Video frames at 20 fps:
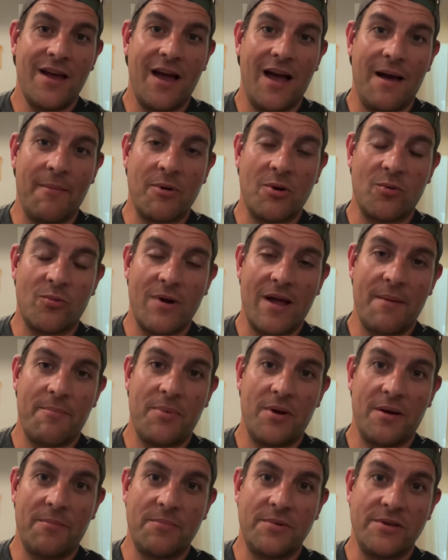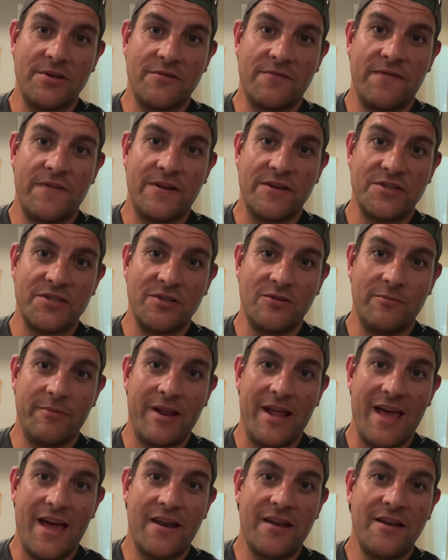I'm gonna wrap up and finish a little
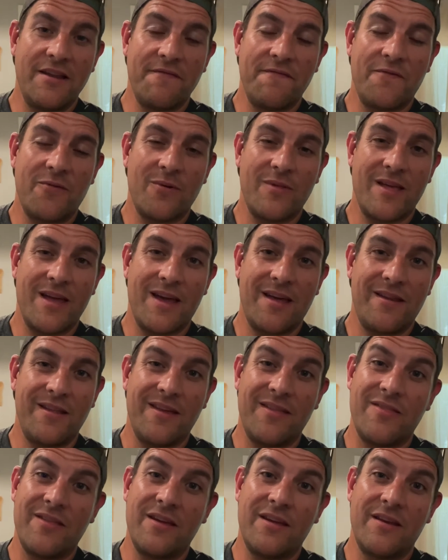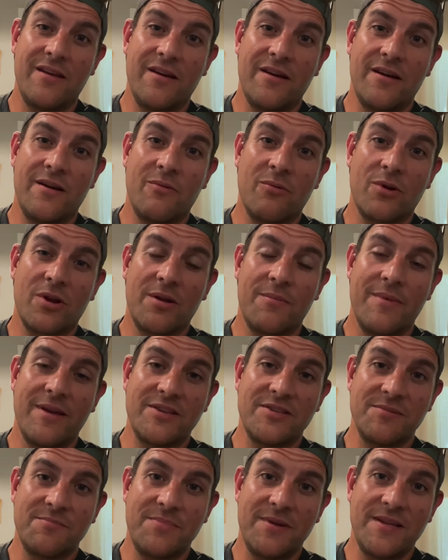bit of editing for that, and then we're gonna make
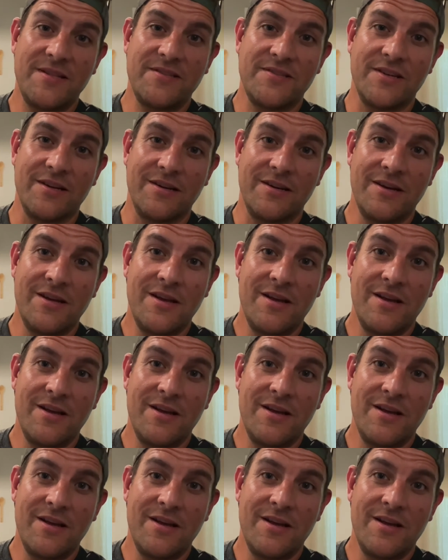some pizza.